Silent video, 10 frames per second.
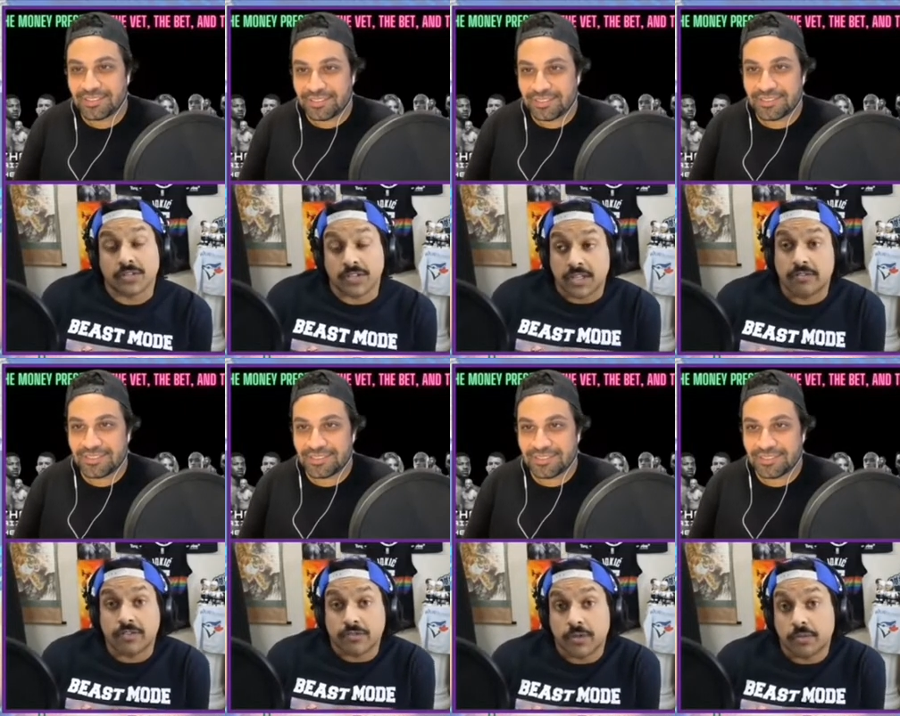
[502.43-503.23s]
Speaker 1: like, even if
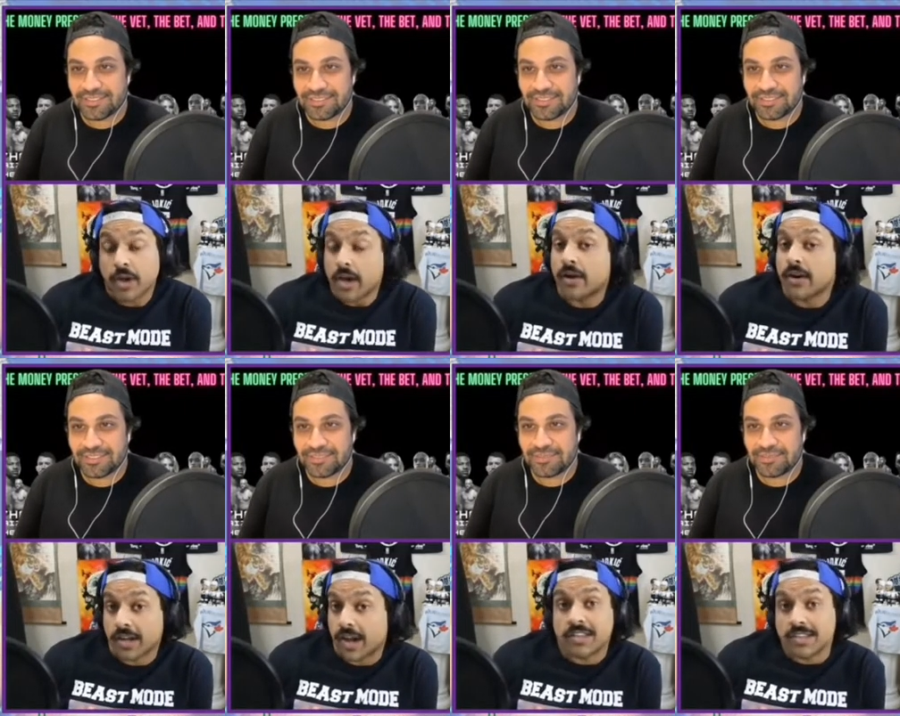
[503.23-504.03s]
you didn't bet on it,
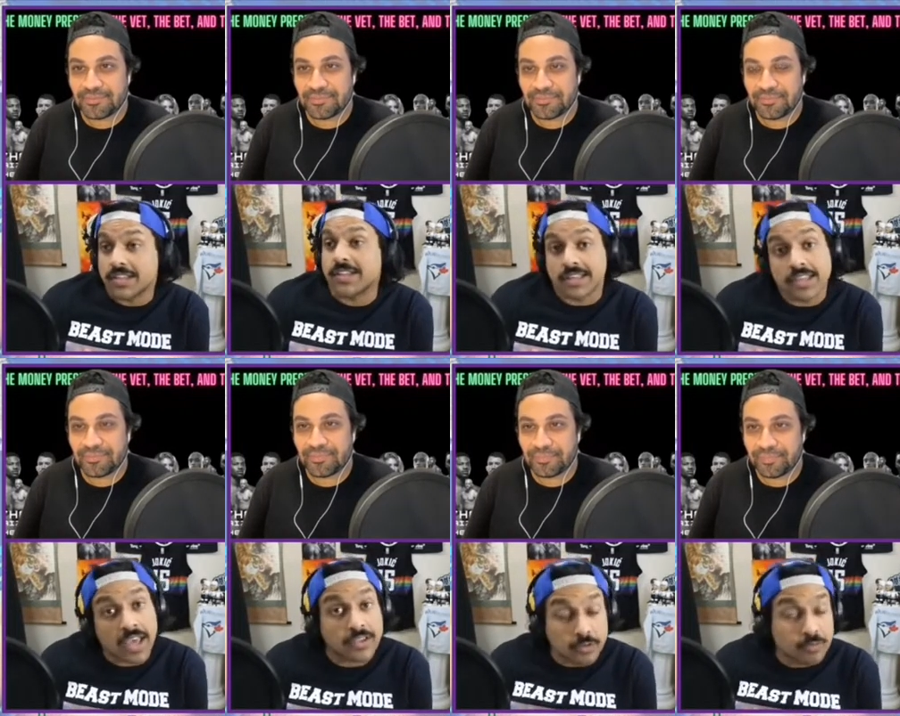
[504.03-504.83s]
kind of thing, like, yeah,
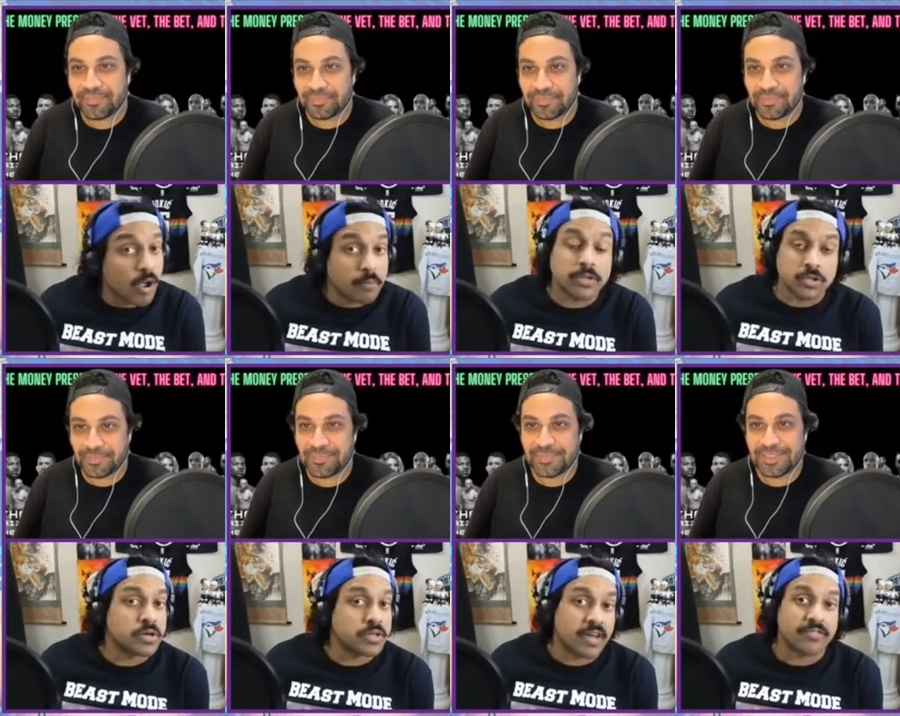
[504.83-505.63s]
you probably
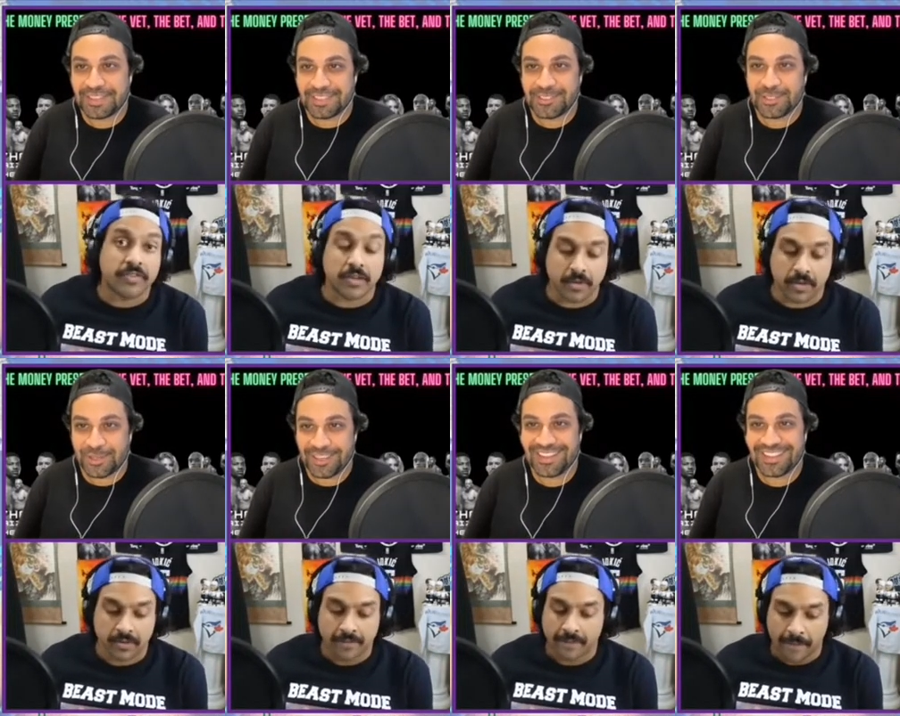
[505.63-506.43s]
enjoyed that fight, man.
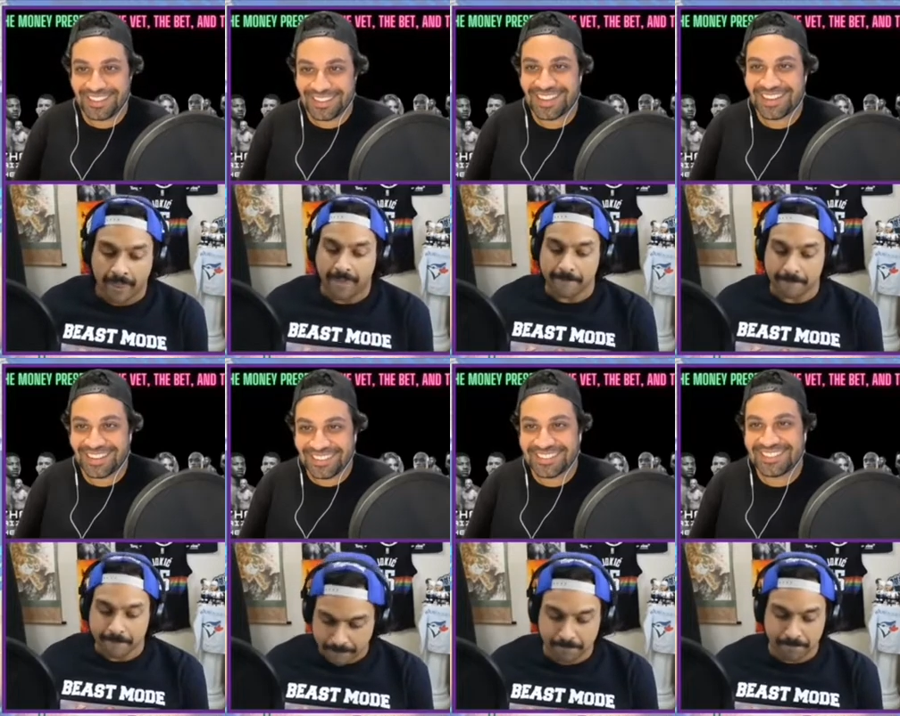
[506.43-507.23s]
Speaker 2: Enjoy it, yeah.
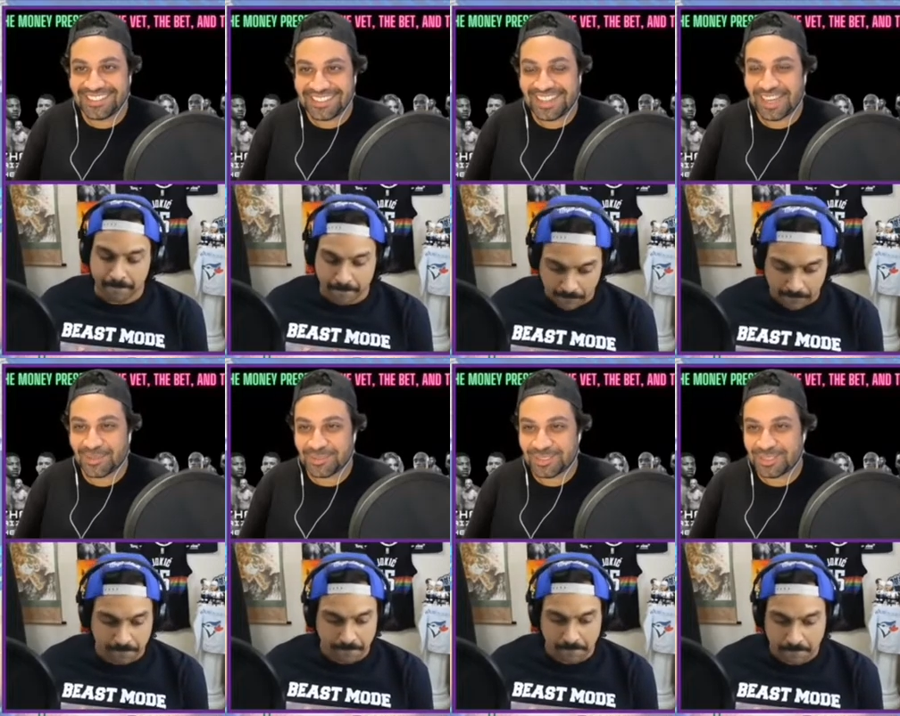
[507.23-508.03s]
Mm-hmm.
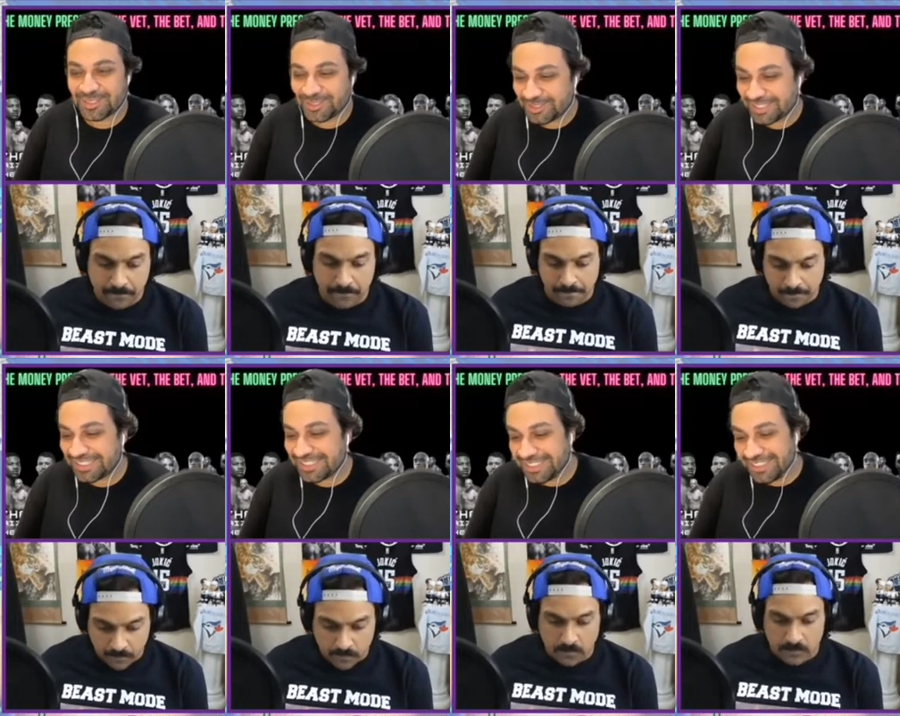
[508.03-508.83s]

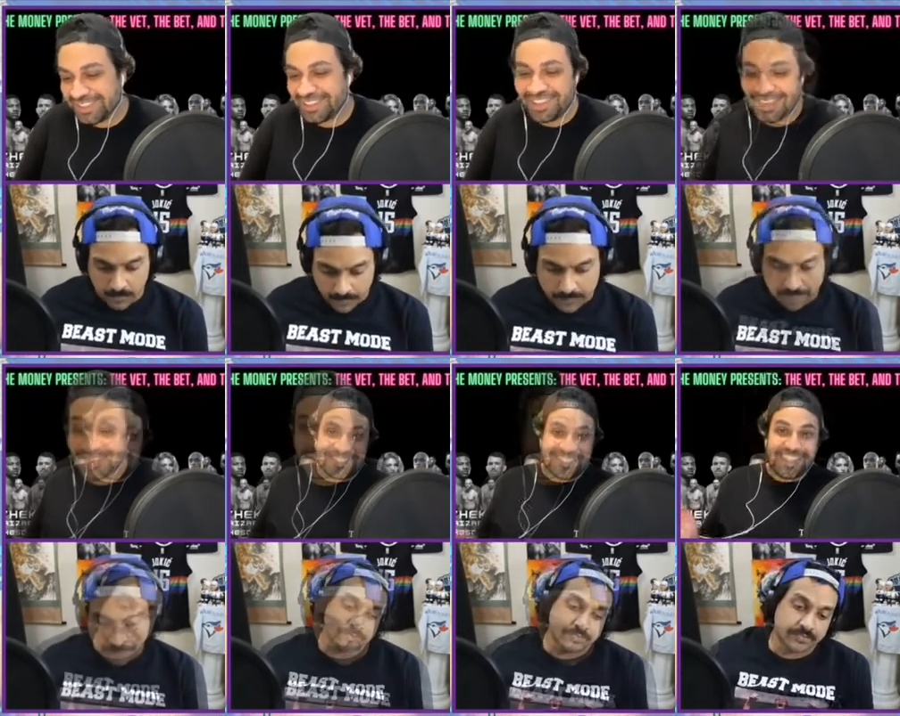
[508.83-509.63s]
Absolutely. You
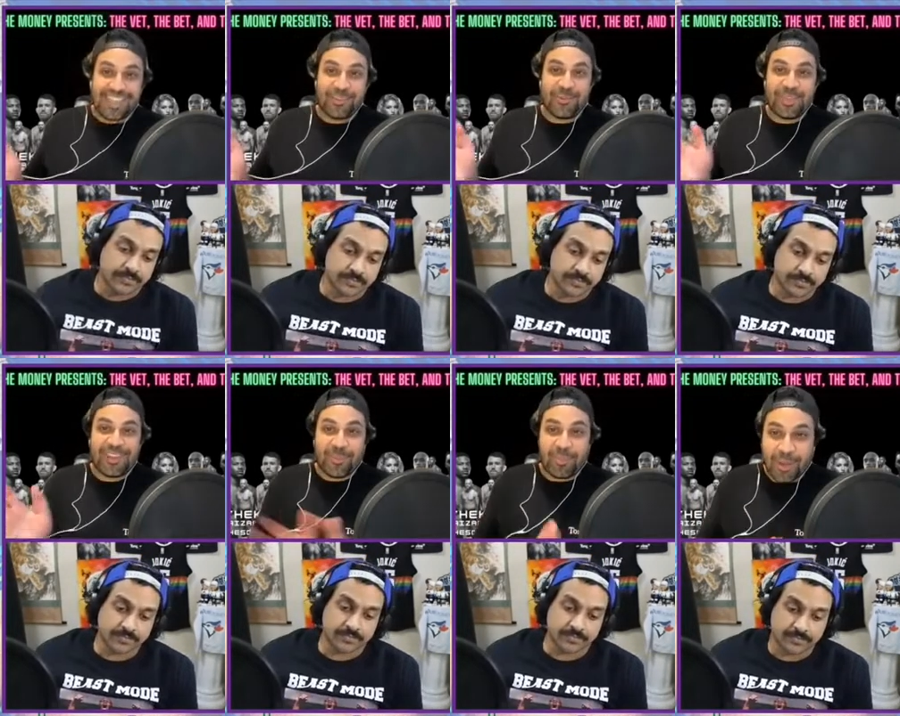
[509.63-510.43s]
know, it's safe to
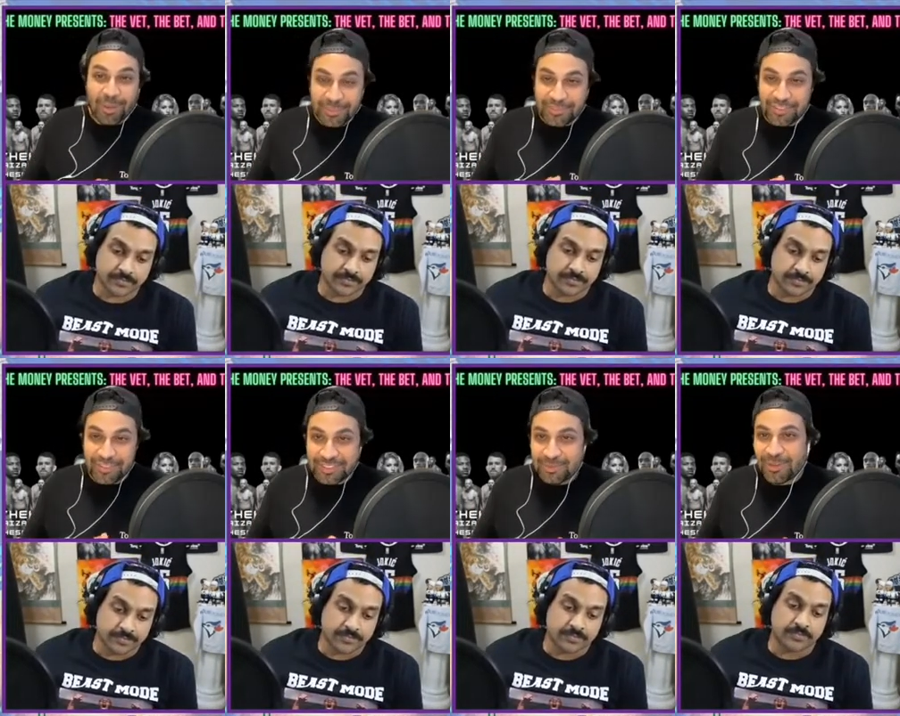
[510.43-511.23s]
say we are
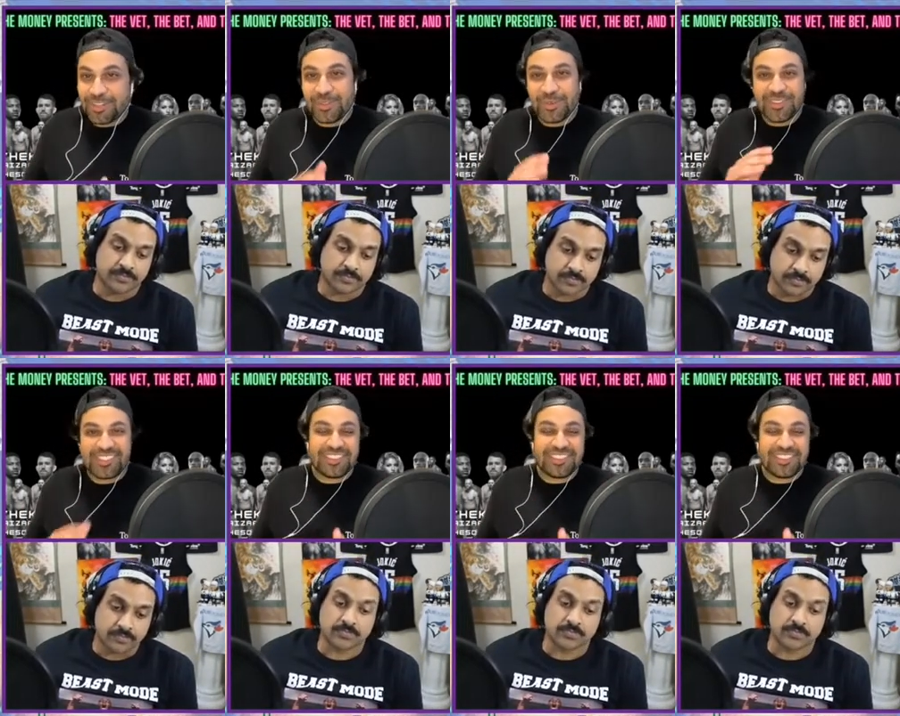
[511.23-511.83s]
pumped for this one.